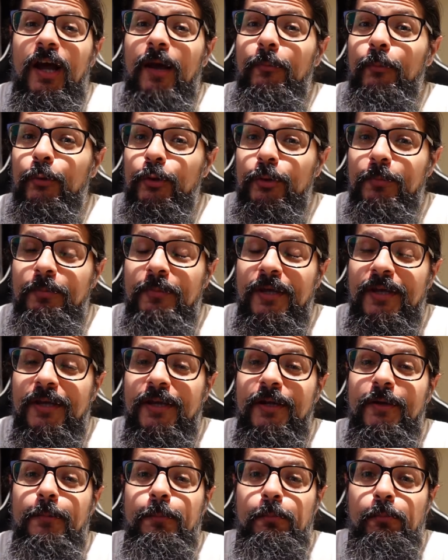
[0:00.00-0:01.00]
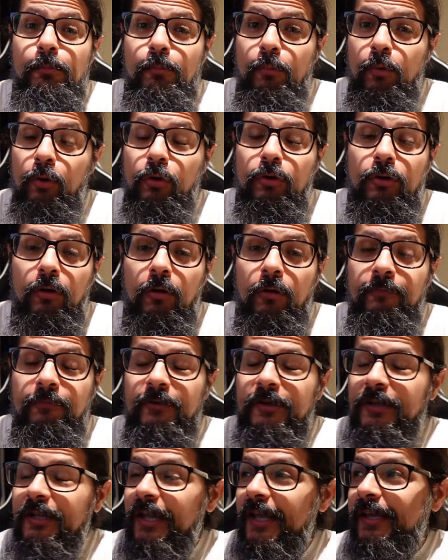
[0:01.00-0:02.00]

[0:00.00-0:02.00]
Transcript: I'm gonna make it more often.